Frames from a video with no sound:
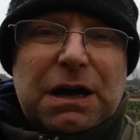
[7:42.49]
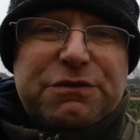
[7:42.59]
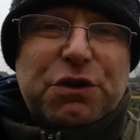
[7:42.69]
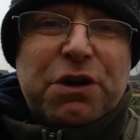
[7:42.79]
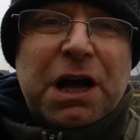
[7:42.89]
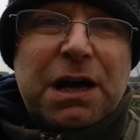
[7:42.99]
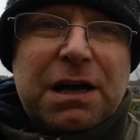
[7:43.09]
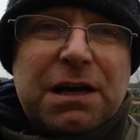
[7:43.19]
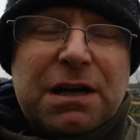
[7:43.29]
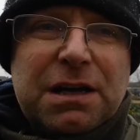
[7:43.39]
I've
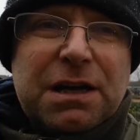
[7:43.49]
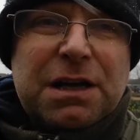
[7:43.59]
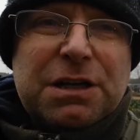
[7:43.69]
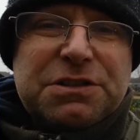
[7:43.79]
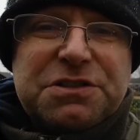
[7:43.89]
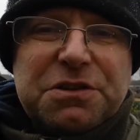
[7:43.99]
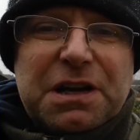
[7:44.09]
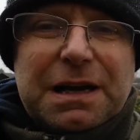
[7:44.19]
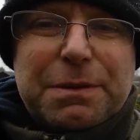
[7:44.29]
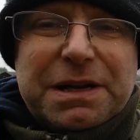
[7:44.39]
just done
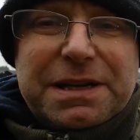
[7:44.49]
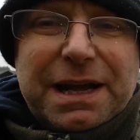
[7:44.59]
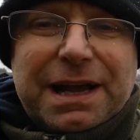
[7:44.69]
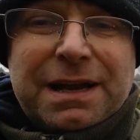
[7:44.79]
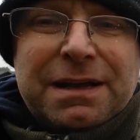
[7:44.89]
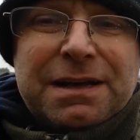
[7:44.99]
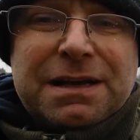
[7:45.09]
a little bit of digging,